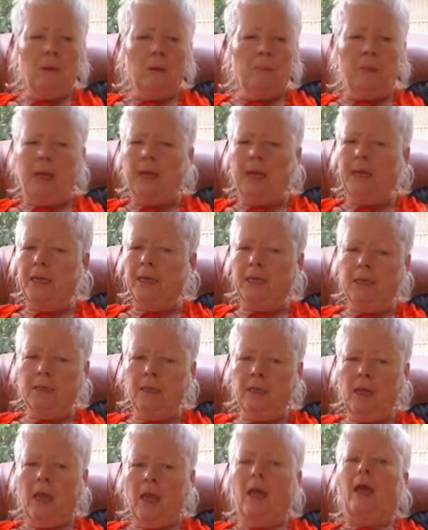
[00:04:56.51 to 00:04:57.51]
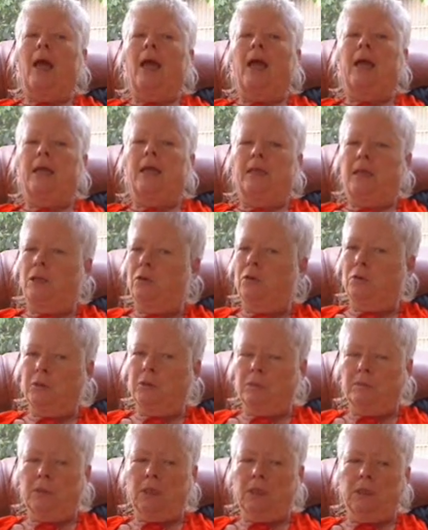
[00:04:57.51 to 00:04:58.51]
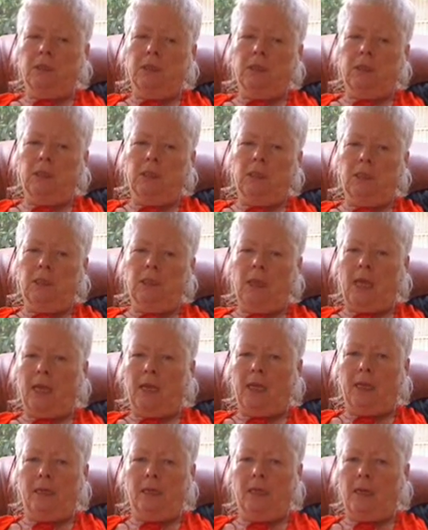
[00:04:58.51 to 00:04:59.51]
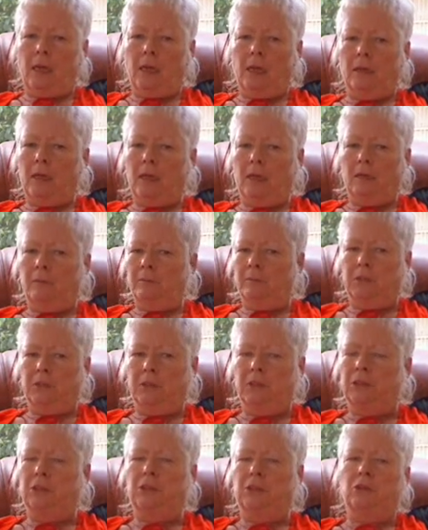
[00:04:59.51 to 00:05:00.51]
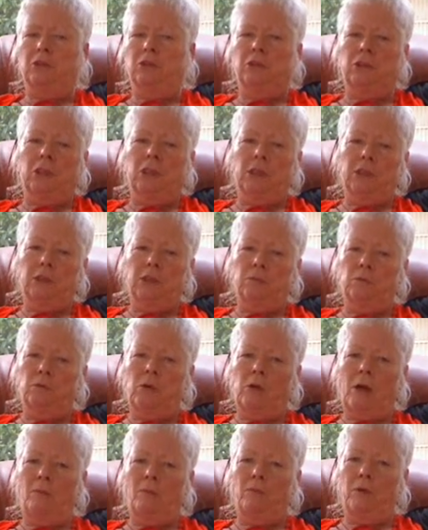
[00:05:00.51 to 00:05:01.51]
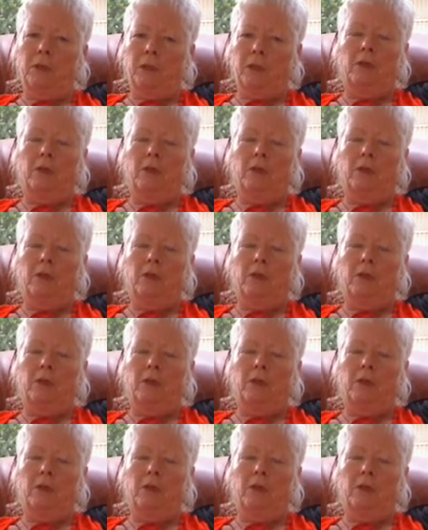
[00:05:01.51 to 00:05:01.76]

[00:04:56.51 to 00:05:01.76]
Pain and irritability and disassociation will come with it.